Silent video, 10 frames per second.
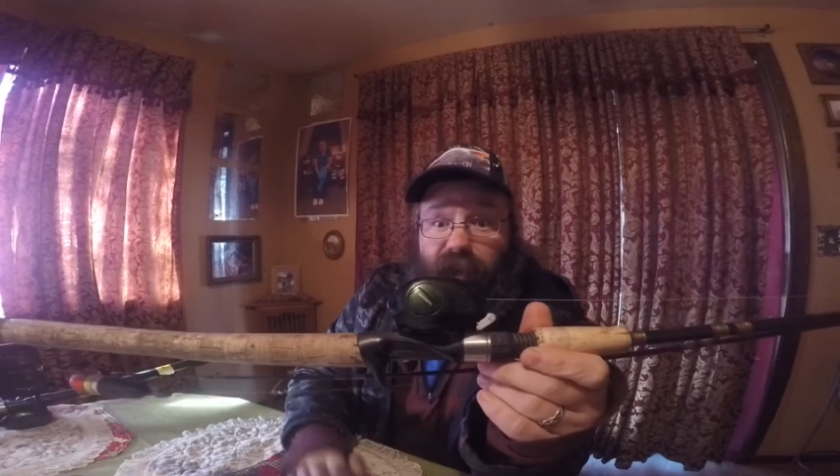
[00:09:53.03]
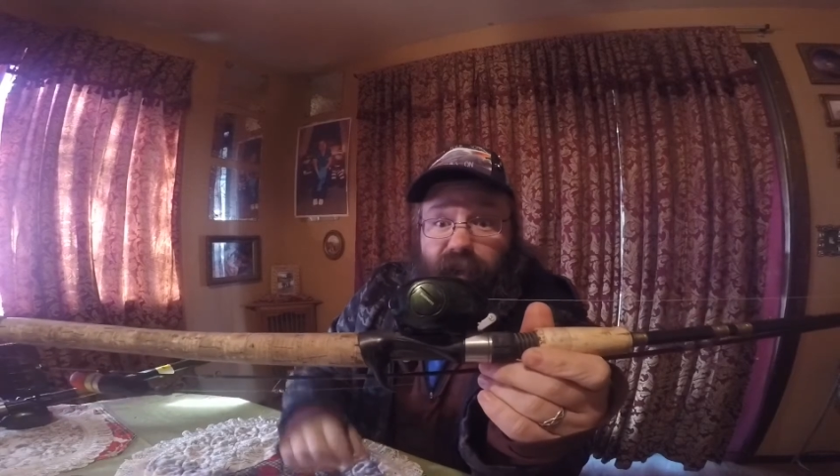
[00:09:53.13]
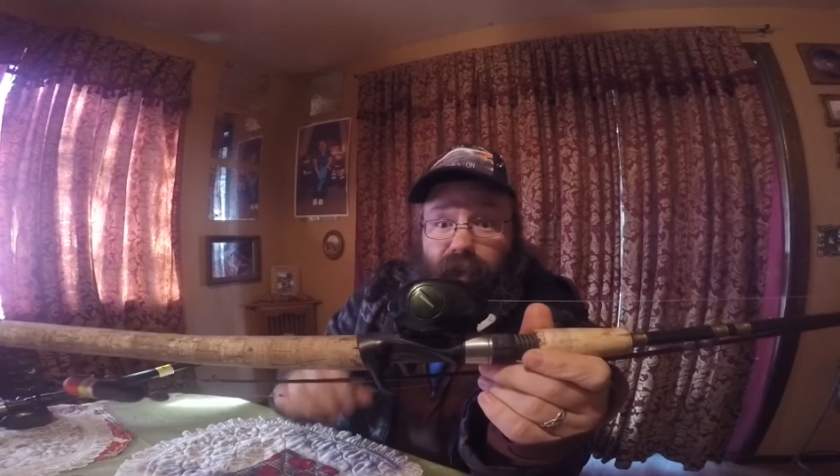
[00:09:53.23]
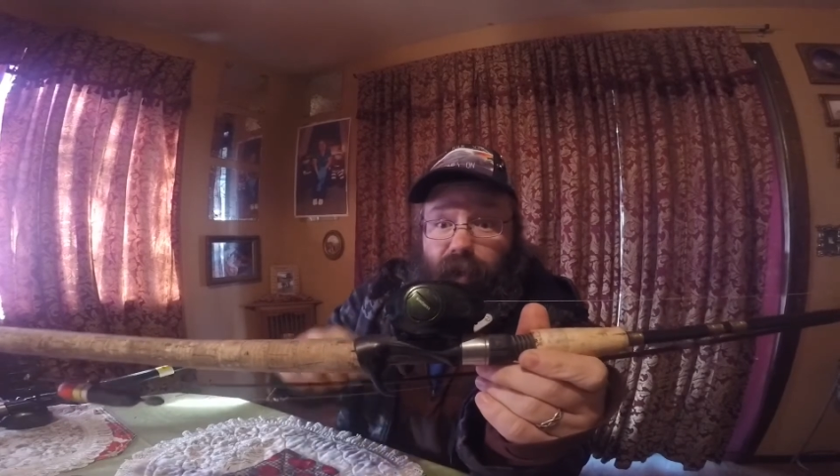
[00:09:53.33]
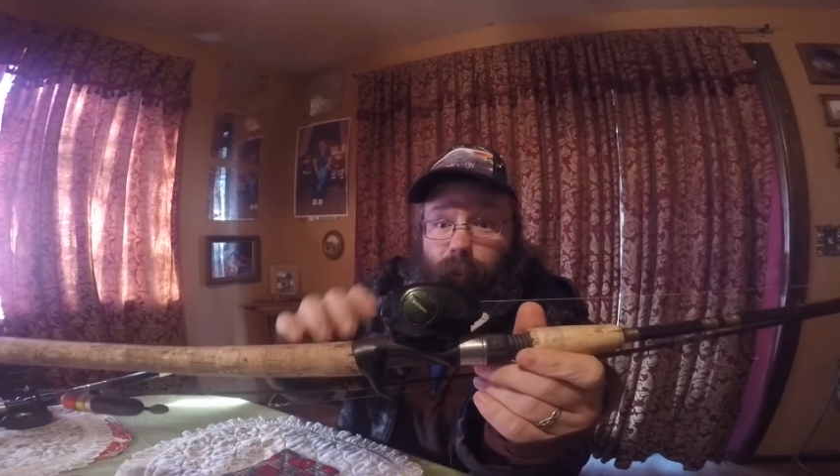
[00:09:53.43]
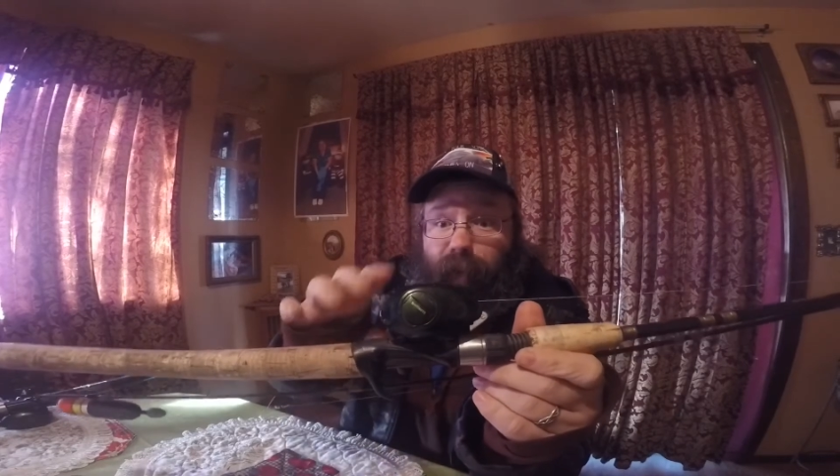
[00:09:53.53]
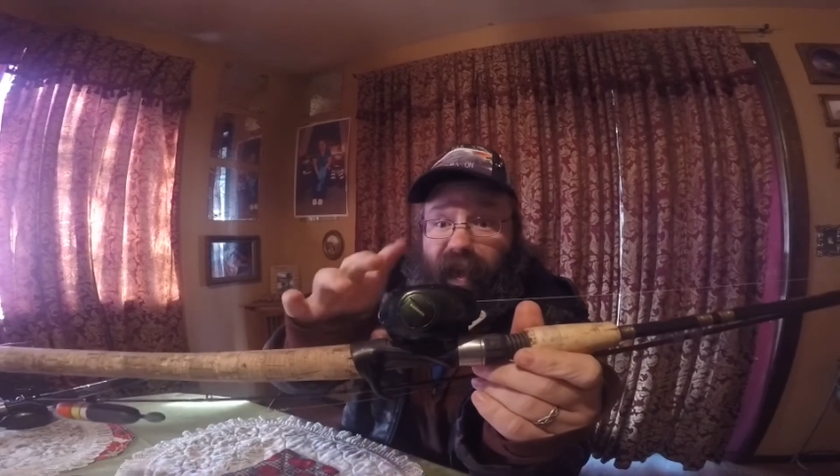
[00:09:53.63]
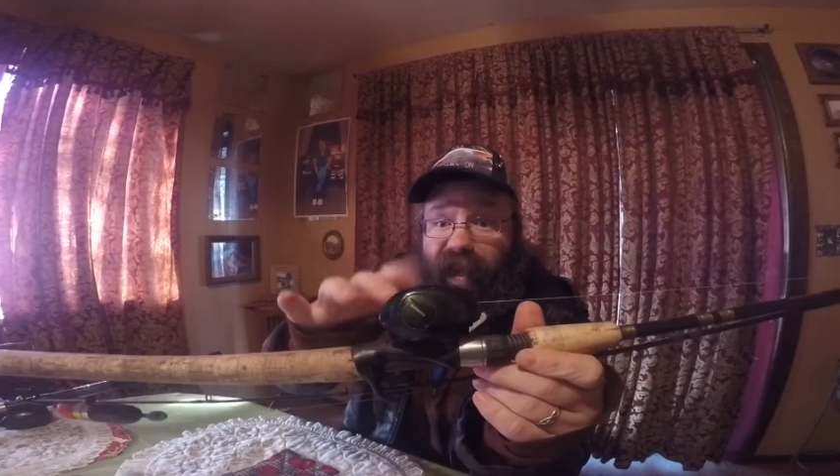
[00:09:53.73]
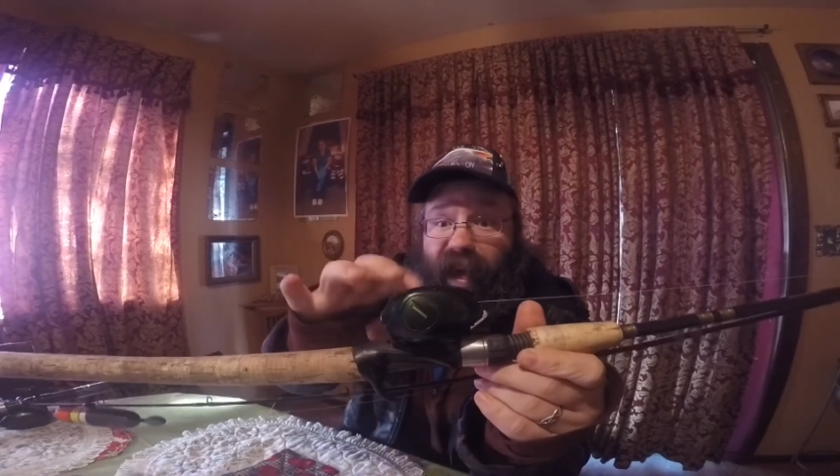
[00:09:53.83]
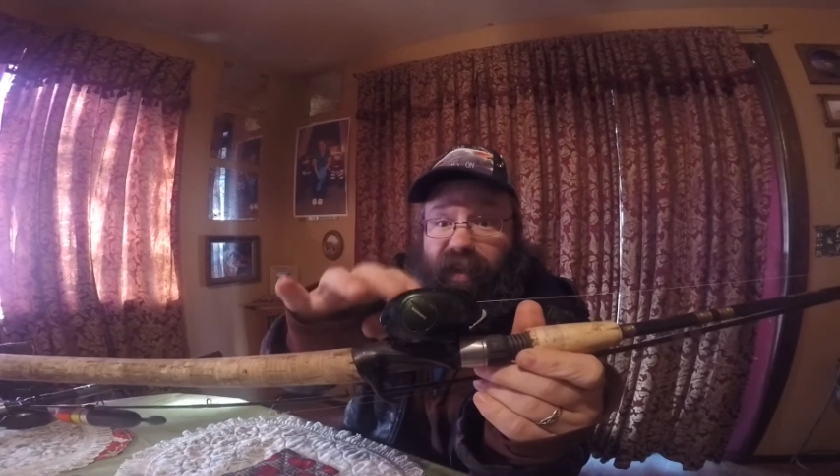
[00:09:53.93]
a
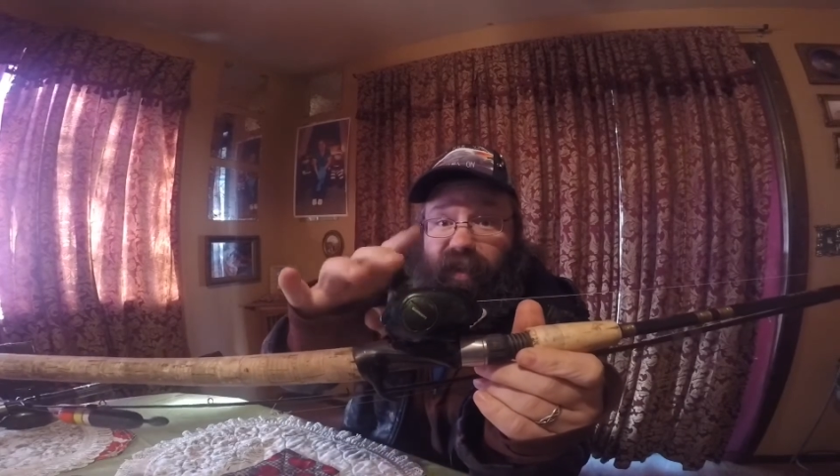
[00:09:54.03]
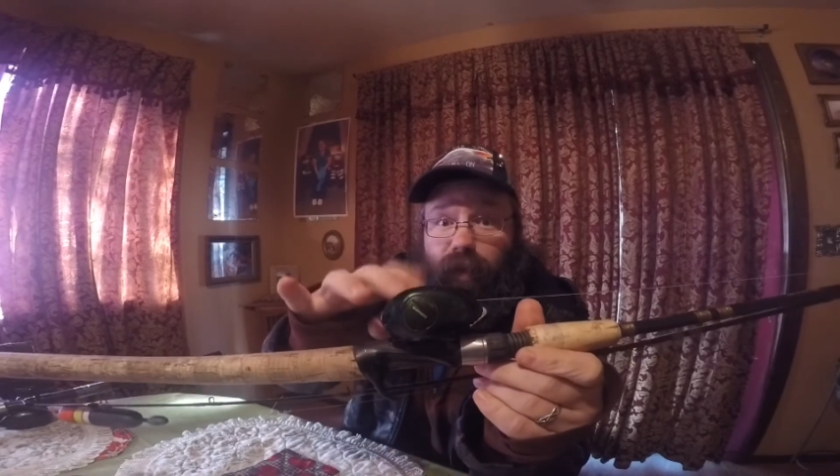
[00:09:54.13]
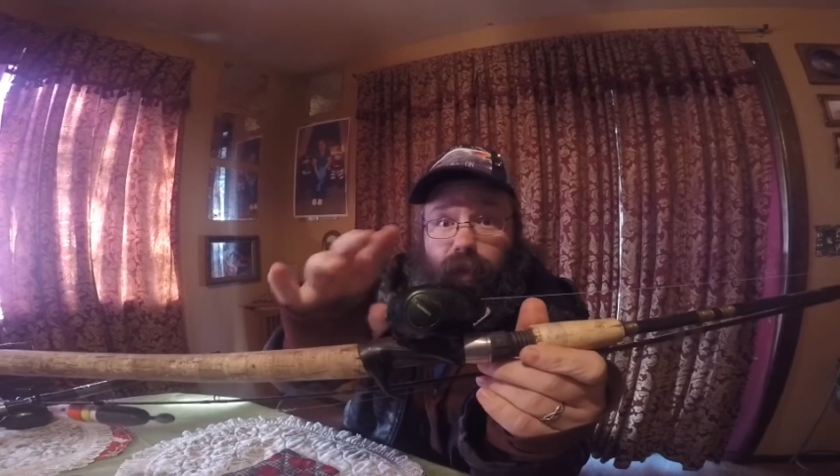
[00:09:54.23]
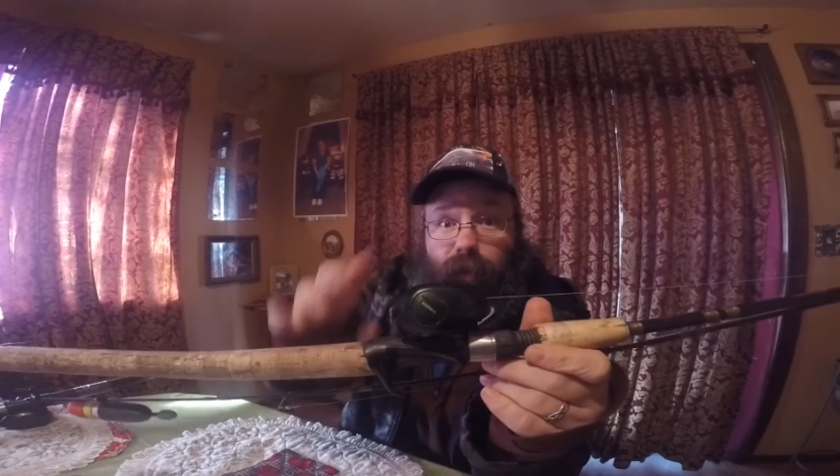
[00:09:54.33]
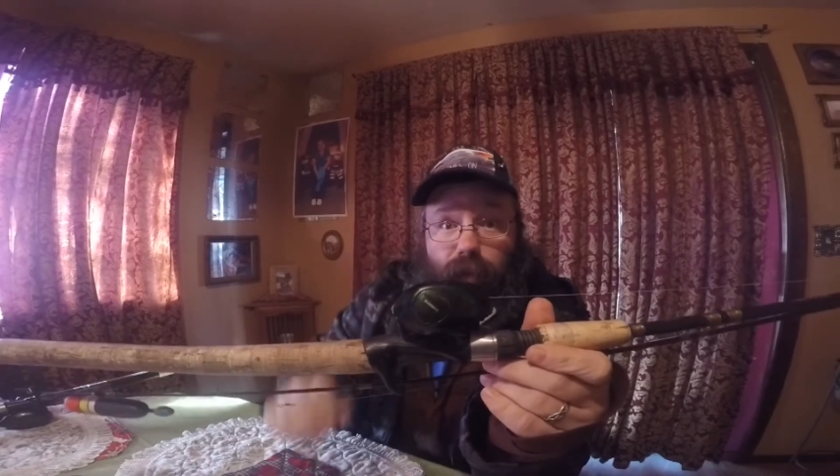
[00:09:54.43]
bait caster